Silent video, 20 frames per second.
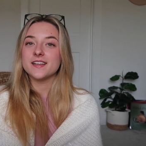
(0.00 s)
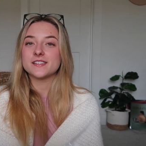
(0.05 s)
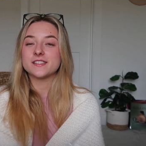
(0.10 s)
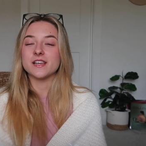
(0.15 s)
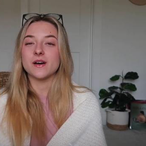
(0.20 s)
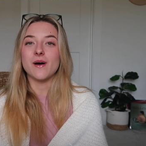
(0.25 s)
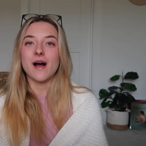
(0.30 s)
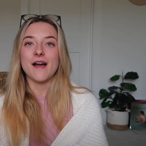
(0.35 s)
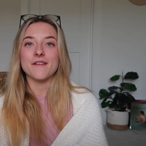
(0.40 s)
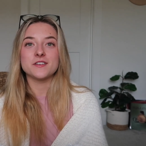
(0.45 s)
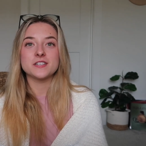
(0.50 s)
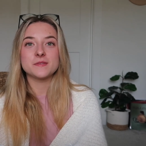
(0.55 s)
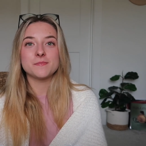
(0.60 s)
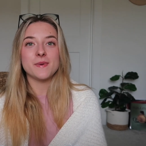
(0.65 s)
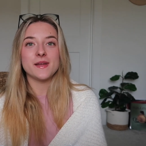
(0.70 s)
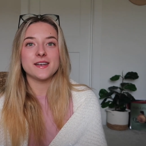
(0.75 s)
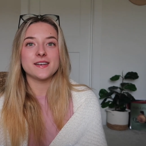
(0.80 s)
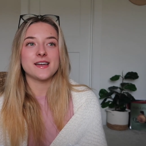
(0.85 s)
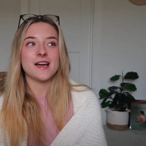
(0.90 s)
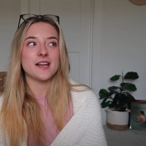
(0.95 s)
So I've just
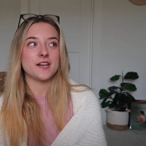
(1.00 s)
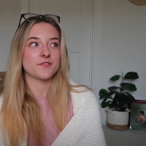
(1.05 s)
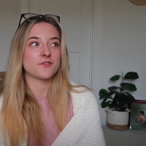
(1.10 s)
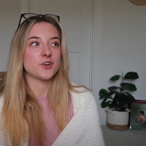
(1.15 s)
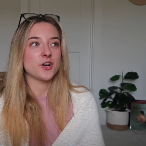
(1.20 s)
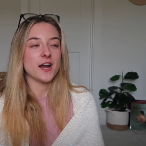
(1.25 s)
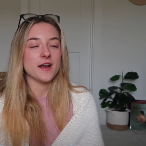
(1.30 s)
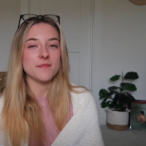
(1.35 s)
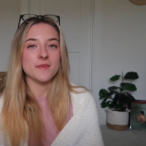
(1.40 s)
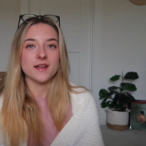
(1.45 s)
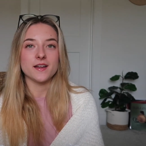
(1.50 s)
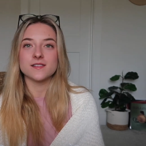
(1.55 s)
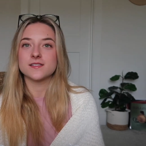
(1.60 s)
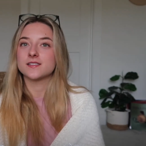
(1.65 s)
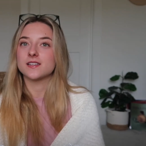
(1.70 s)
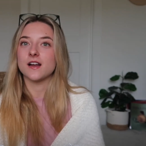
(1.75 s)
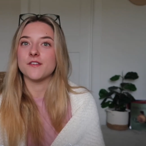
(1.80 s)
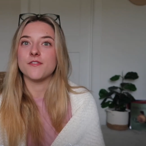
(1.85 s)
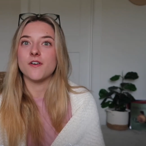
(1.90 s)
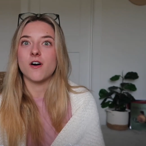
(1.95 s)
been kind of cramming on
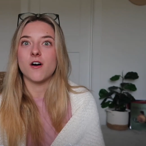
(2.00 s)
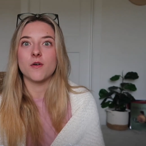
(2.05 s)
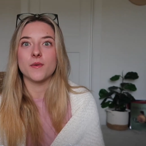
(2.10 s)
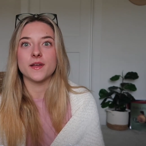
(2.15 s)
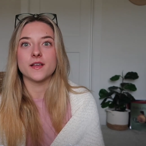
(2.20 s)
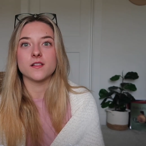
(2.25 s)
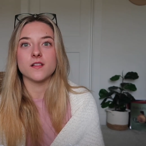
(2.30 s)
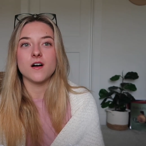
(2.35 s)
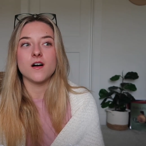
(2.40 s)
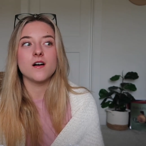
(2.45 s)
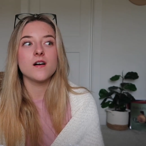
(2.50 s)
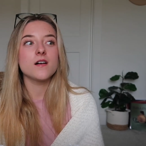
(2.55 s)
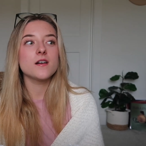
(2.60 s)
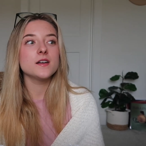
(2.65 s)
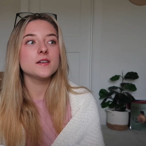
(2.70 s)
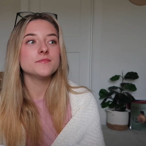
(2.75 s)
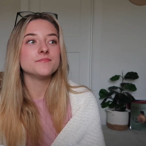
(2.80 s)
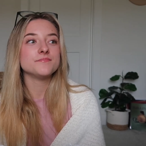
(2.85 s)
stuff all week long,